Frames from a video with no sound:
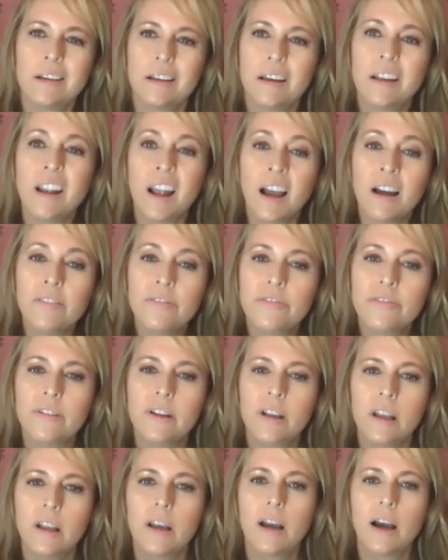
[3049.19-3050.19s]
enough.
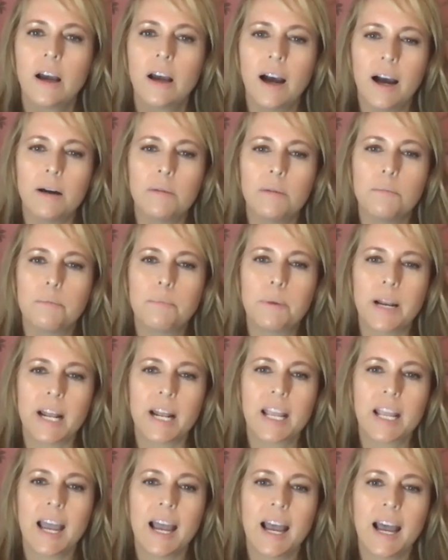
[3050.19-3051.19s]
But a
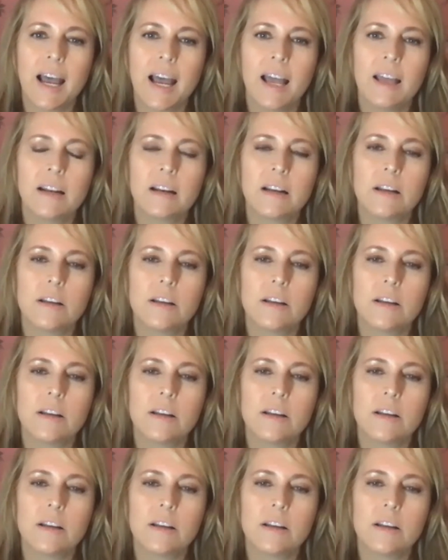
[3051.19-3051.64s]
cat,